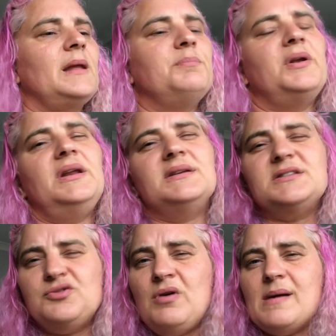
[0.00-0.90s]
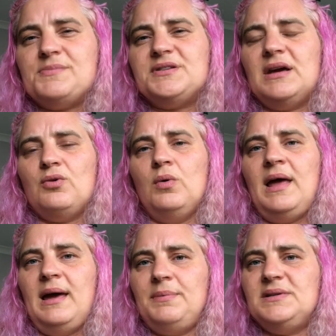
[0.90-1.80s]
But in a script, it all
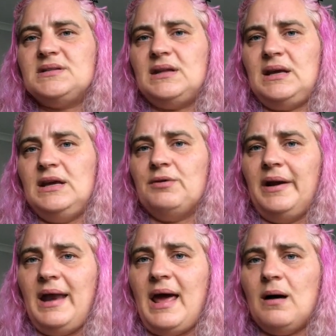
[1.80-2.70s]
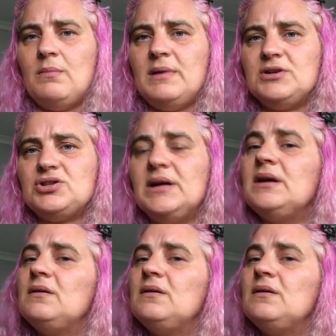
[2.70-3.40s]
happens in the here and now, much like a